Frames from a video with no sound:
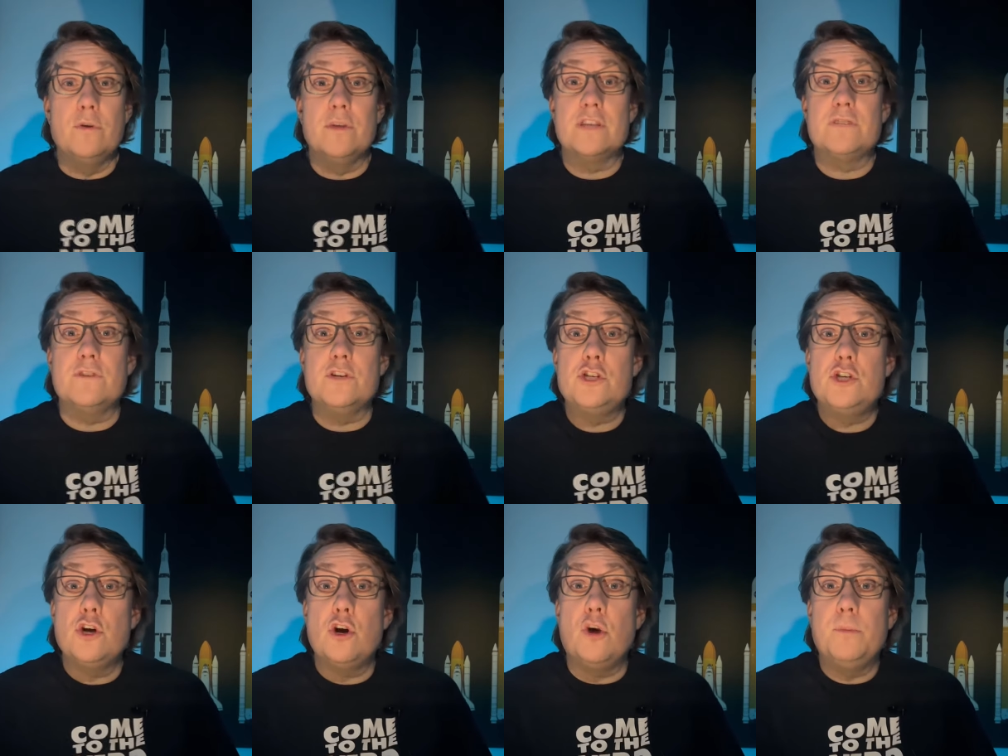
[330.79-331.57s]
this for
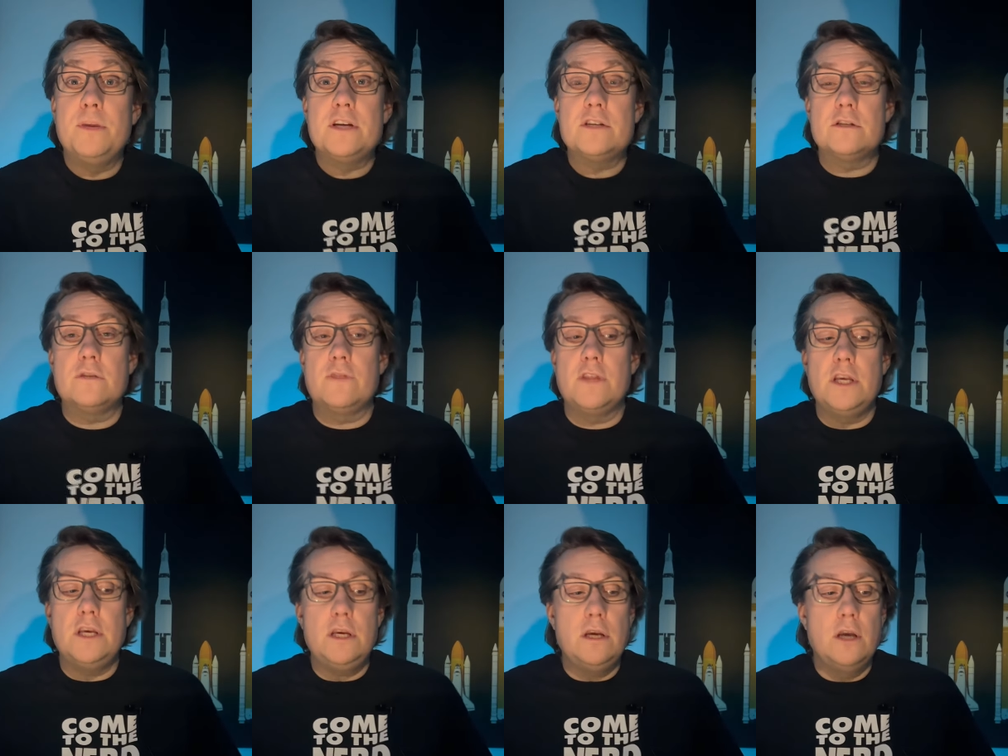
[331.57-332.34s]
sure because of
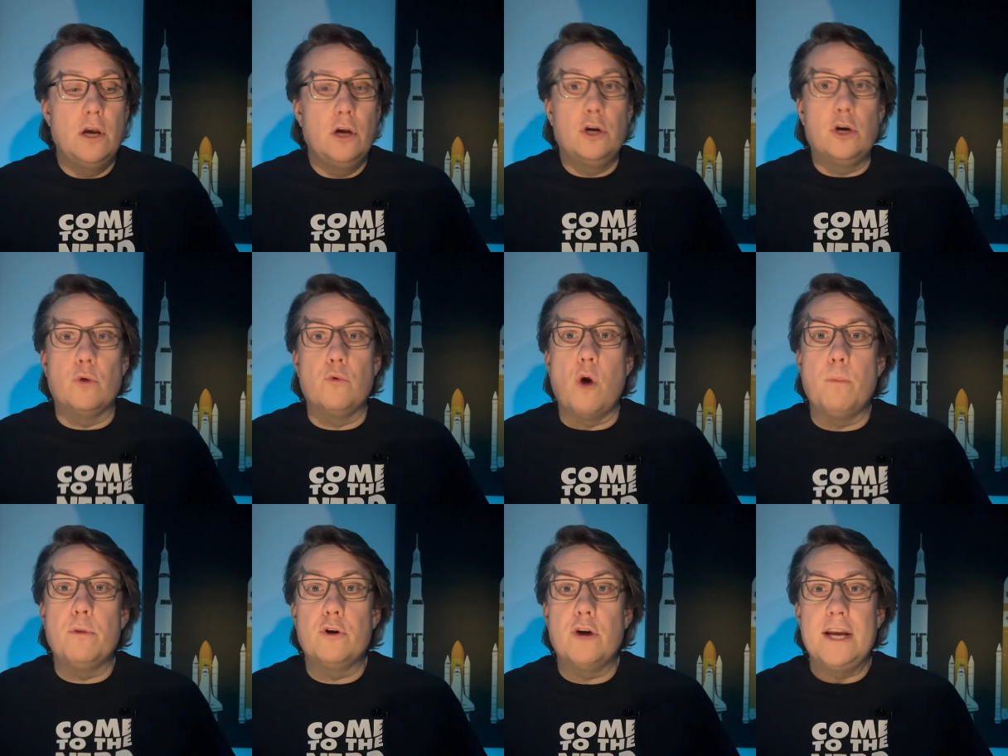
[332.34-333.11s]
the
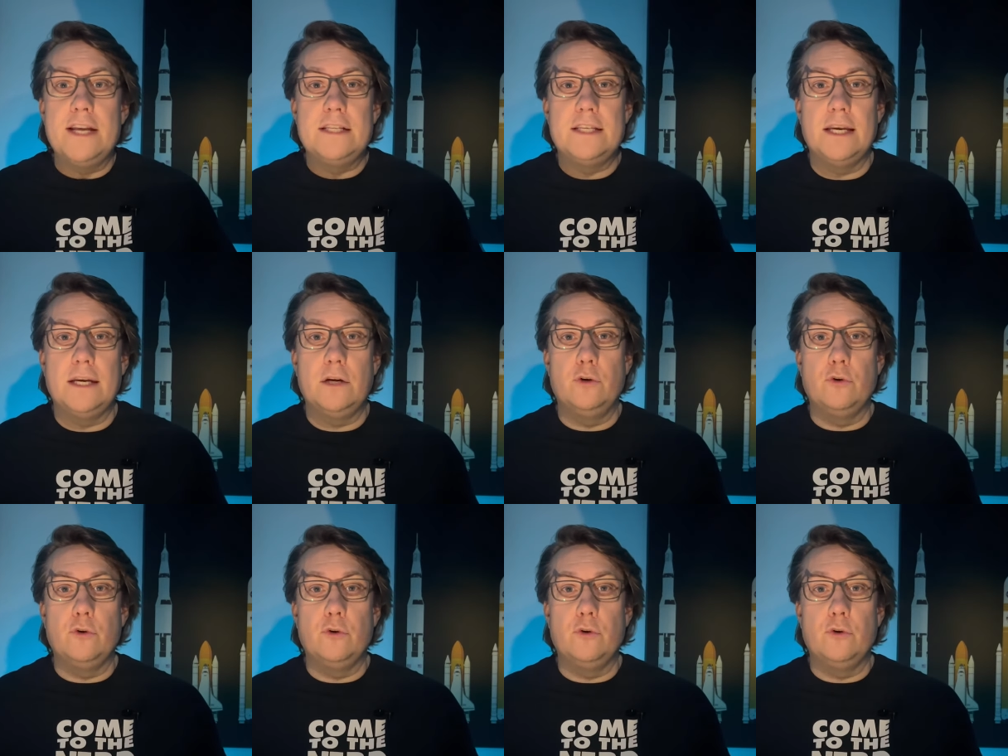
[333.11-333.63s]
corroborating